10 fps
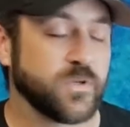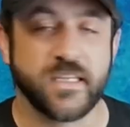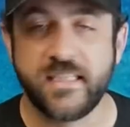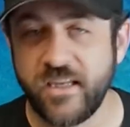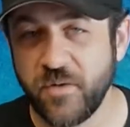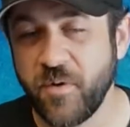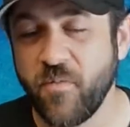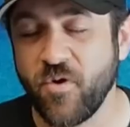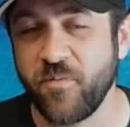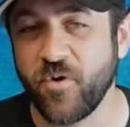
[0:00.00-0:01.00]
will continue to put
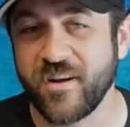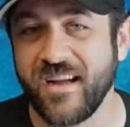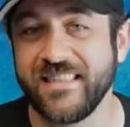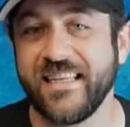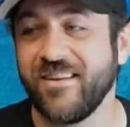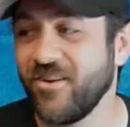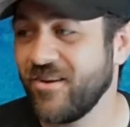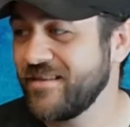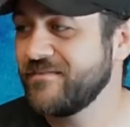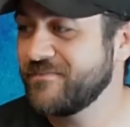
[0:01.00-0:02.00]
more and more content
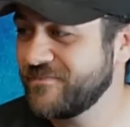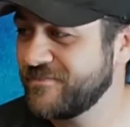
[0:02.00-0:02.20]
on,